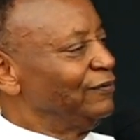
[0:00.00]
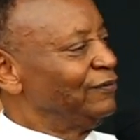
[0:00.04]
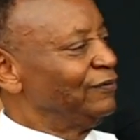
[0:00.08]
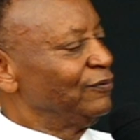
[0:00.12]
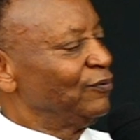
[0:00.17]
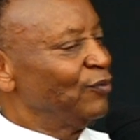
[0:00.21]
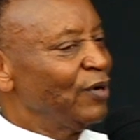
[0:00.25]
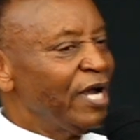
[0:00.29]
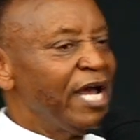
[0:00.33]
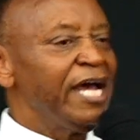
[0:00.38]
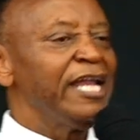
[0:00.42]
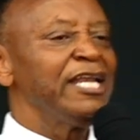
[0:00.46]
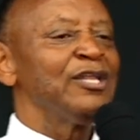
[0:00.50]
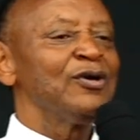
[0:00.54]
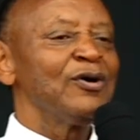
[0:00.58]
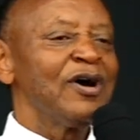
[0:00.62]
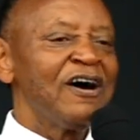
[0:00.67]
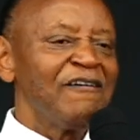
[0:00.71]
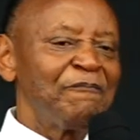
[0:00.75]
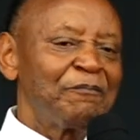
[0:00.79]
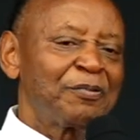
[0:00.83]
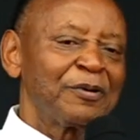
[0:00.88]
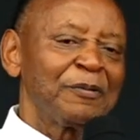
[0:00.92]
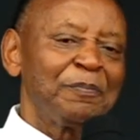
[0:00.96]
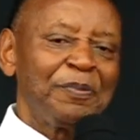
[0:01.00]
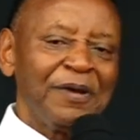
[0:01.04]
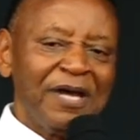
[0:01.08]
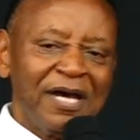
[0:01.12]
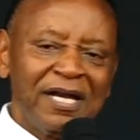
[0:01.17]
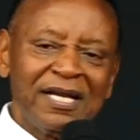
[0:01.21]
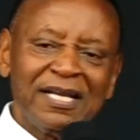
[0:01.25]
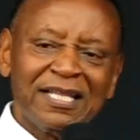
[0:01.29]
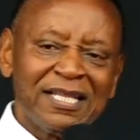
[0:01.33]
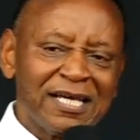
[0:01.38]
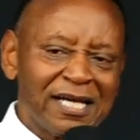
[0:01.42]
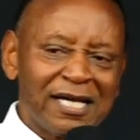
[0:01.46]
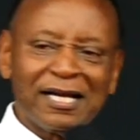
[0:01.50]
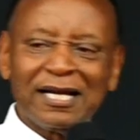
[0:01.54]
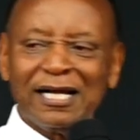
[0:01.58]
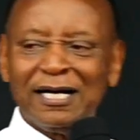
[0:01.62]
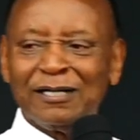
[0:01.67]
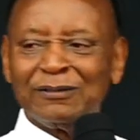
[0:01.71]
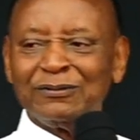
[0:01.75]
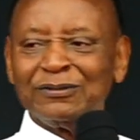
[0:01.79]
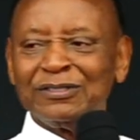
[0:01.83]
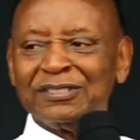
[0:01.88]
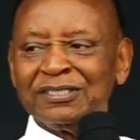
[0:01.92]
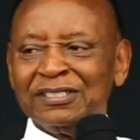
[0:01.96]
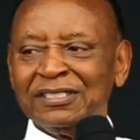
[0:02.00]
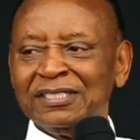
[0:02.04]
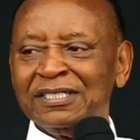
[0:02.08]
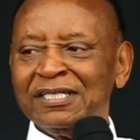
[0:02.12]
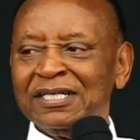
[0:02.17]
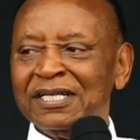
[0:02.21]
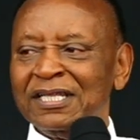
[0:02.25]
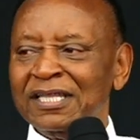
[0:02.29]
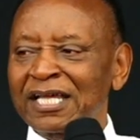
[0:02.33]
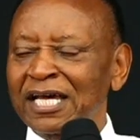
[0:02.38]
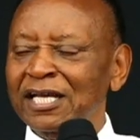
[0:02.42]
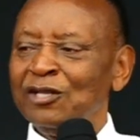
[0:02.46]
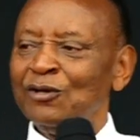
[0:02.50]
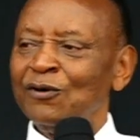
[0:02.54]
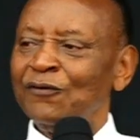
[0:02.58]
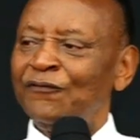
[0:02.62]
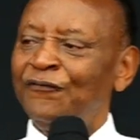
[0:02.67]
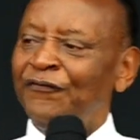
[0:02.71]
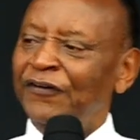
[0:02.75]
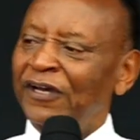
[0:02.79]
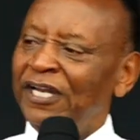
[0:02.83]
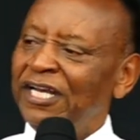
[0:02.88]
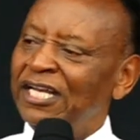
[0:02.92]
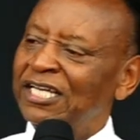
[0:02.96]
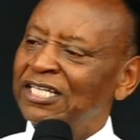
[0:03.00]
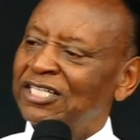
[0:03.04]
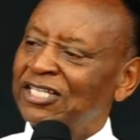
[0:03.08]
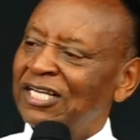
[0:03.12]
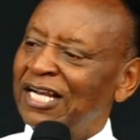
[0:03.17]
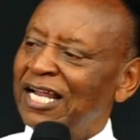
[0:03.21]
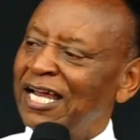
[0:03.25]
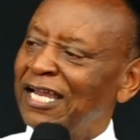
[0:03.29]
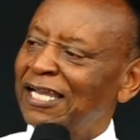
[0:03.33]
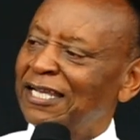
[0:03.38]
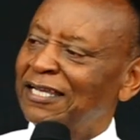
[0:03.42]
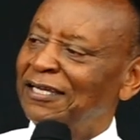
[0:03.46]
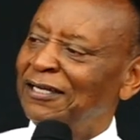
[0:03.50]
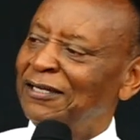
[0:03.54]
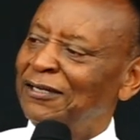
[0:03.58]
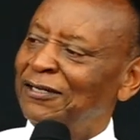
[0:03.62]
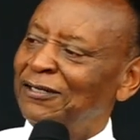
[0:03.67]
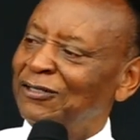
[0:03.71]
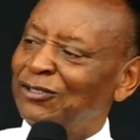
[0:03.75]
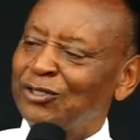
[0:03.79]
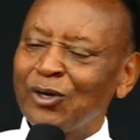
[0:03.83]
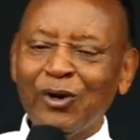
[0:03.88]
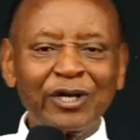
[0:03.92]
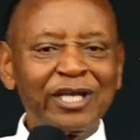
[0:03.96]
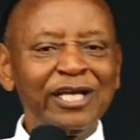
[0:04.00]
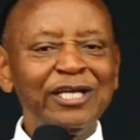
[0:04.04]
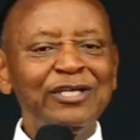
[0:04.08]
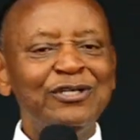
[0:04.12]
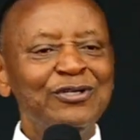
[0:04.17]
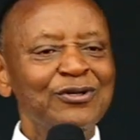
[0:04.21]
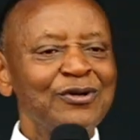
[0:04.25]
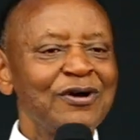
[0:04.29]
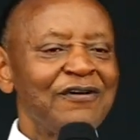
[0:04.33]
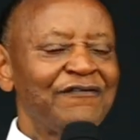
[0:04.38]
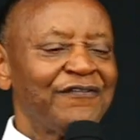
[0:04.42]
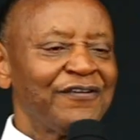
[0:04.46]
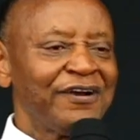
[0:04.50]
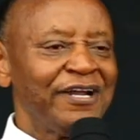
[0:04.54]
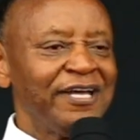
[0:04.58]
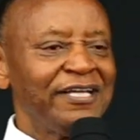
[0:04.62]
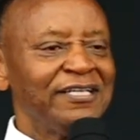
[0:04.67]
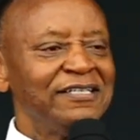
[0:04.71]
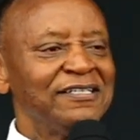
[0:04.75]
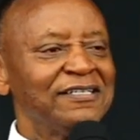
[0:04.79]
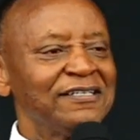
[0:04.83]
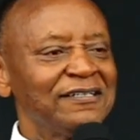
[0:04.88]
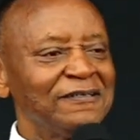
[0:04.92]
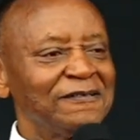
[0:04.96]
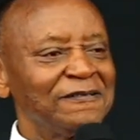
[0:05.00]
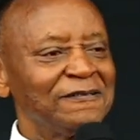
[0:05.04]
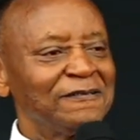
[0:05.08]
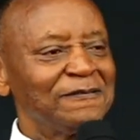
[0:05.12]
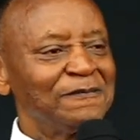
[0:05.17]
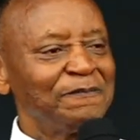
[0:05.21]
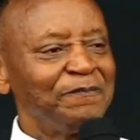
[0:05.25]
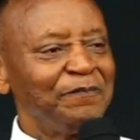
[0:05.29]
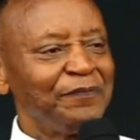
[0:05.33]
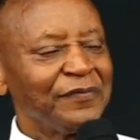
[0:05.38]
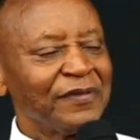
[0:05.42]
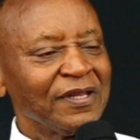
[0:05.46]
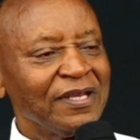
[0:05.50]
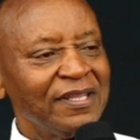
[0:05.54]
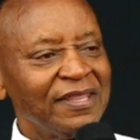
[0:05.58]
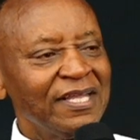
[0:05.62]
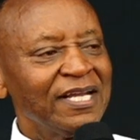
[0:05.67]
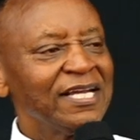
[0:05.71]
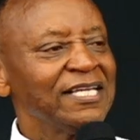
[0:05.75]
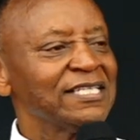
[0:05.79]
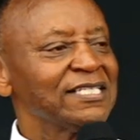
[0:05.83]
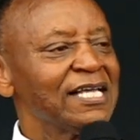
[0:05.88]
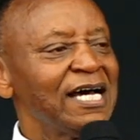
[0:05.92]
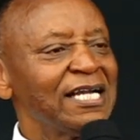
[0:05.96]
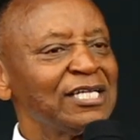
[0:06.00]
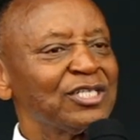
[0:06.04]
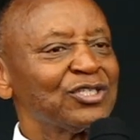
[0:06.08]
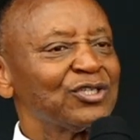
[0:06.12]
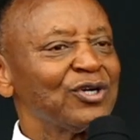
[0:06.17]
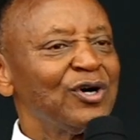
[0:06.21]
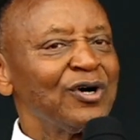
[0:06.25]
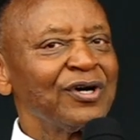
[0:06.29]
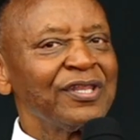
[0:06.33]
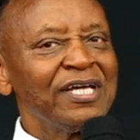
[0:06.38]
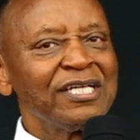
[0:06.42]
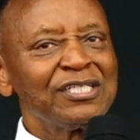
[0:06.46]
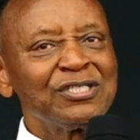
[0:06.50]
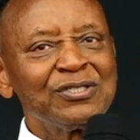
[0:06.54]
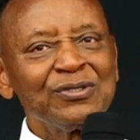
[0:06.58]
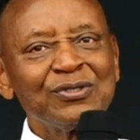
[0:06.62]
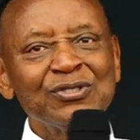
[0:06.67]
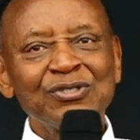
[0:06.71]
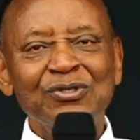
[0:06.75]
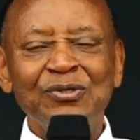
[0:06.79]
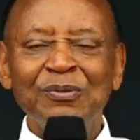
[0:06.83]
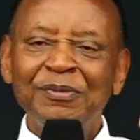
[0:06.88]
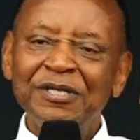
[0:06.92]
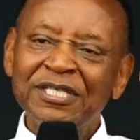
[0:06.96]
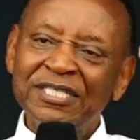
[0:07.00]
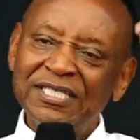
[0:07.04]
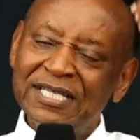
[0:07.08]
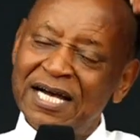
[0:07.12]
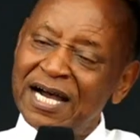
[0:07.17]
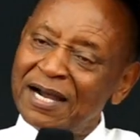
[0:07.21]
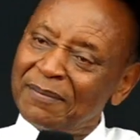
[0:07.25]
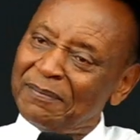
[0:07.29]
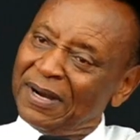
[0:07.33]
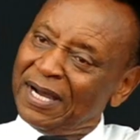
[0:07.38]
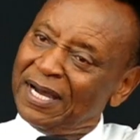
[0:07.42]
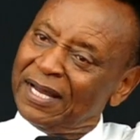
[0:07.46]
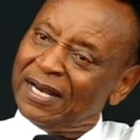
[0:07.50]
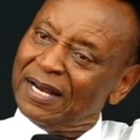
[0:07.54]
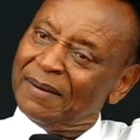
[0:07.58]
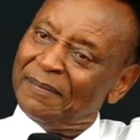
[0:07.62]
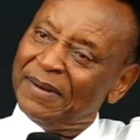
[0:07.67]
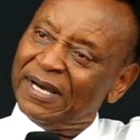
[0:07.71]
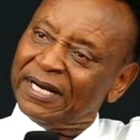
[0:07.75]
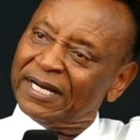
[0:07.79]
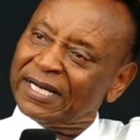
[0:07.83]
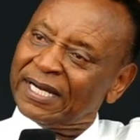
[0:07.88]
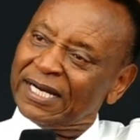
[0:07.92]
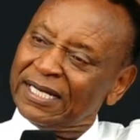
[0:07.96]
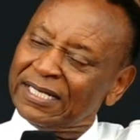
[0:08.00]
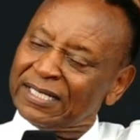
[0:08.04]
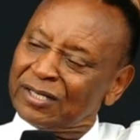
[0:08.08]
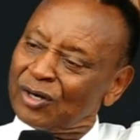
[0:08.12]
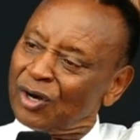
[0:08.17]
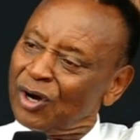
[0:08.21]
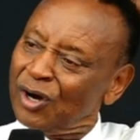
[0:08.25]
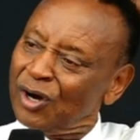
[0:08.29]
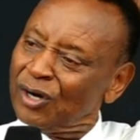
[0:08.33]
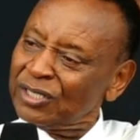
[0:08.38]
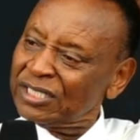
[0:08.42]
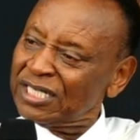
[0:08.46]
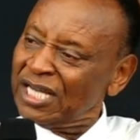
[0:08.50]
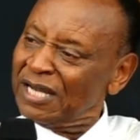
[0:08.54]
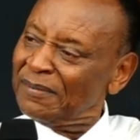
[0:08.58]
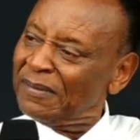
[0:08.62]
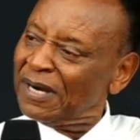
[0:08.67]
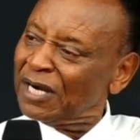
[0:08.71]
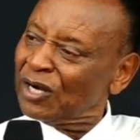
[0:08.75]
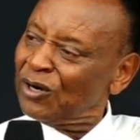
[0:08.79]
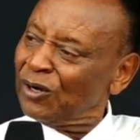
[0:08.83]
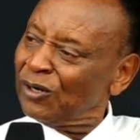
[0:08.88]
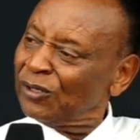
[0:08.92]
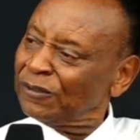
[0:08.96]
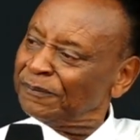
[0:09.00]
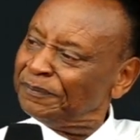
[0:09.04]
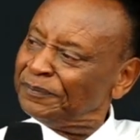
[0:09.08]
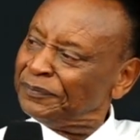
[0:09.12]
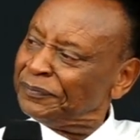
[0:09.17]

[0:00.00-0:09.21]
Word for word: when you have prepared the ground, then you finish like talking to your friend. There is that song that used to be sung by an American long time ago.